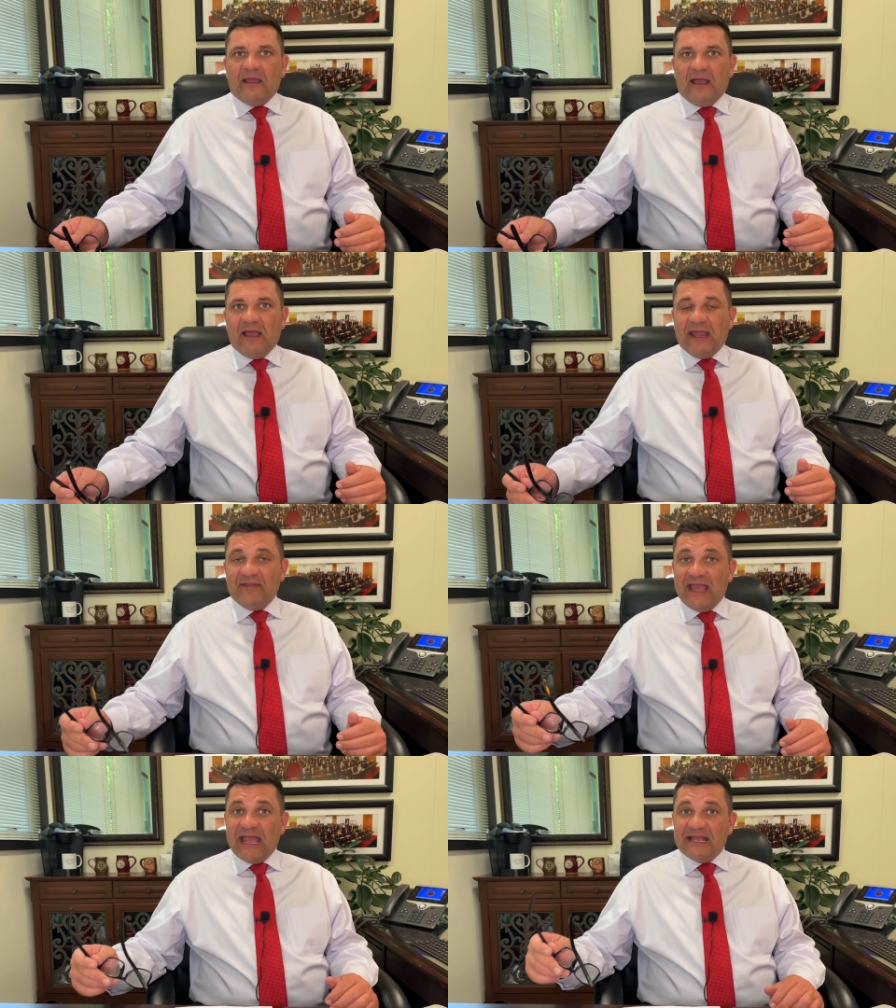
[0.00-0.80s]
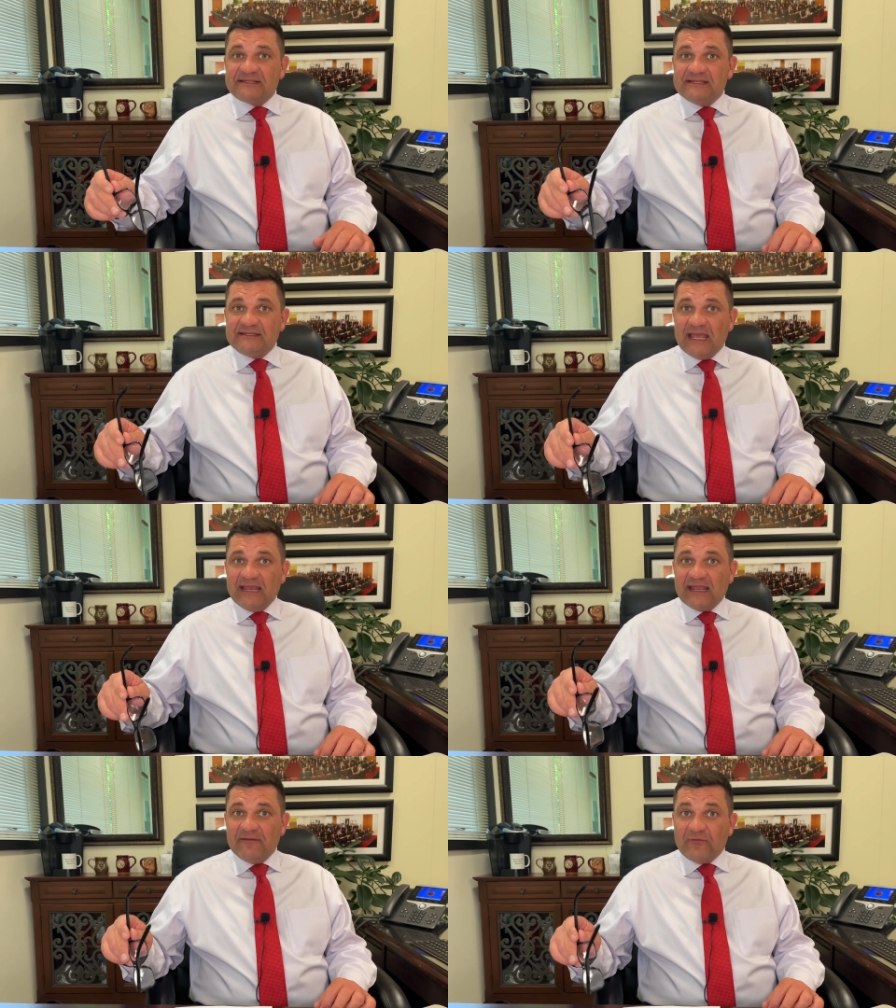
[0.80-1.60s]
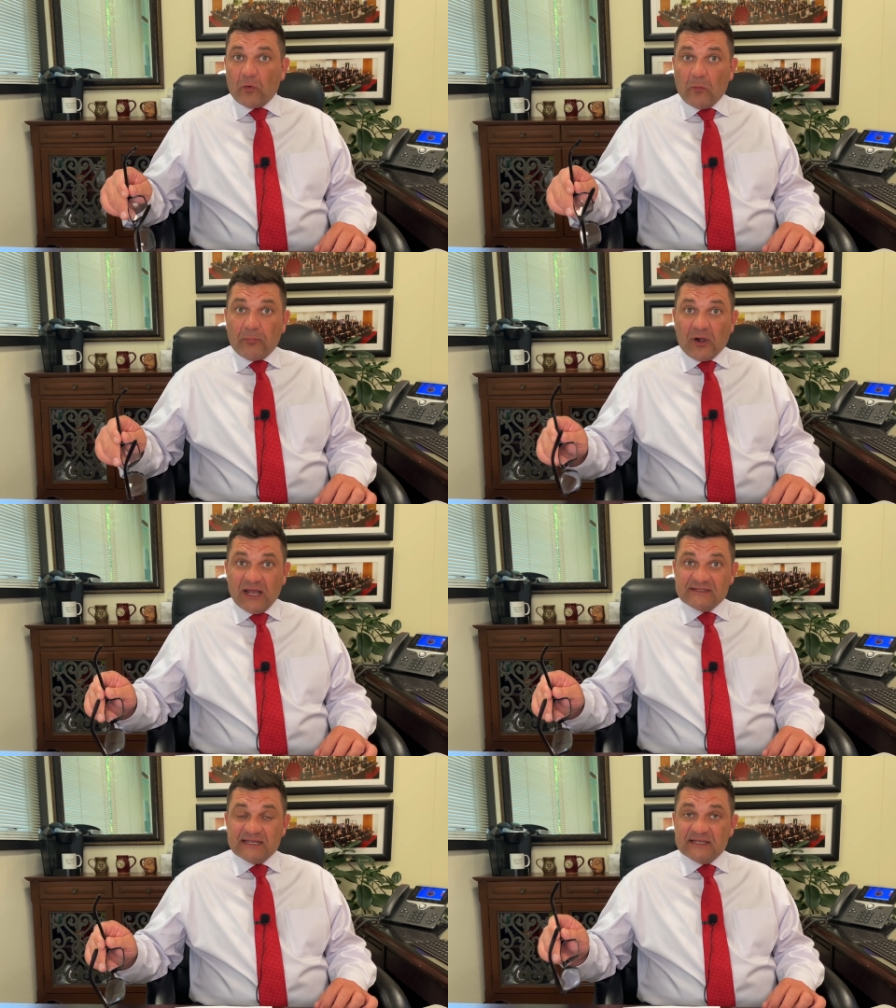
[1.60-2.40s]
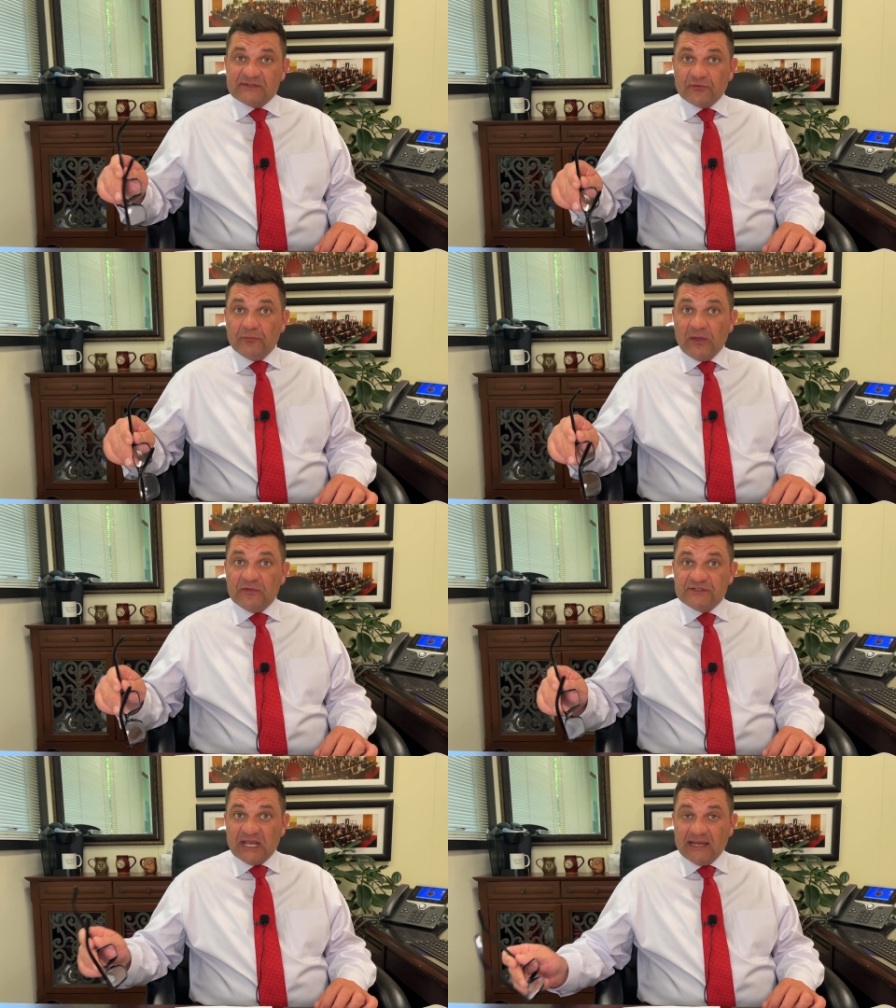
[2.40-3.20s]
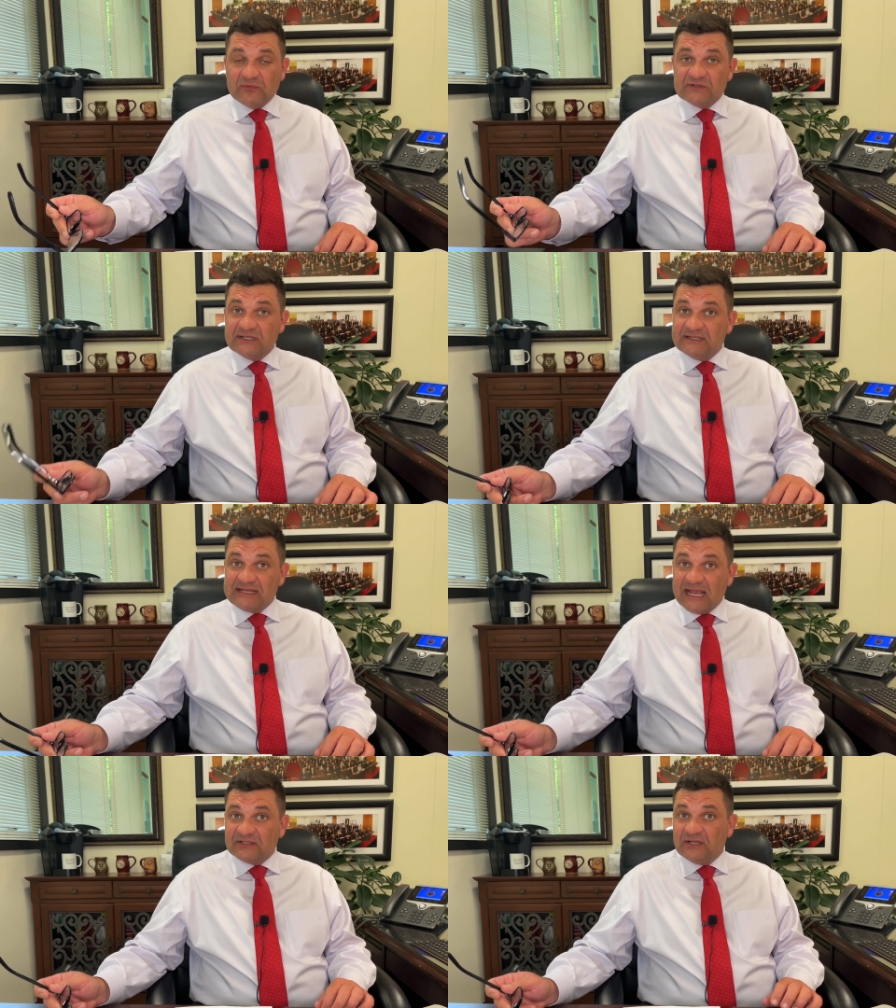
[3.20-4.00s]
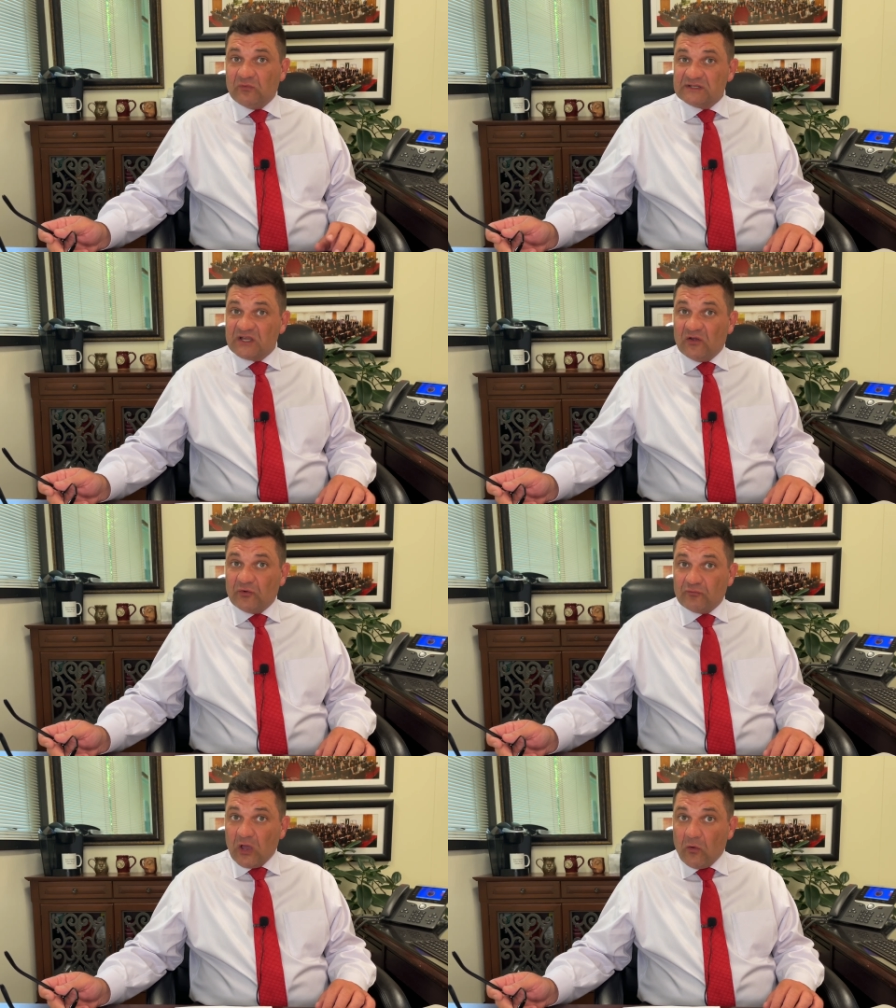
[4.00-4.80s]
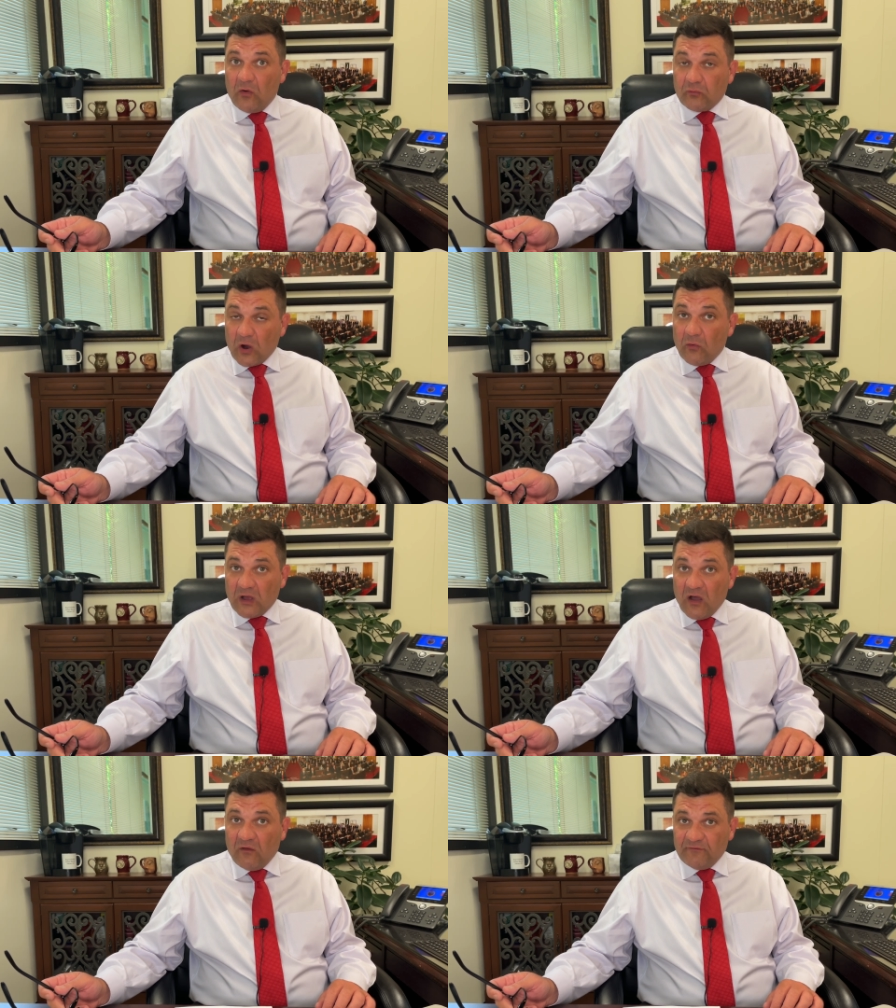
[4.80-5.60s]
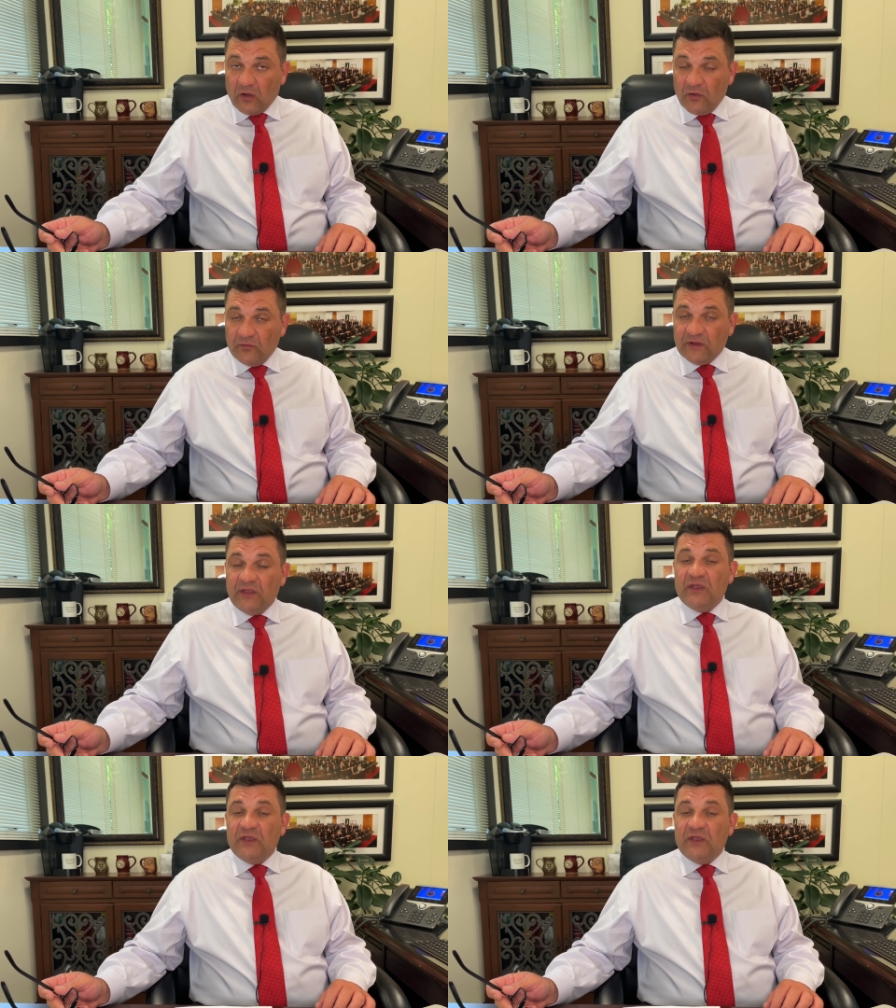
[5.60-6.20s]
and that has to take a formal process through both chambers, and it's actually what's called a roll call vote.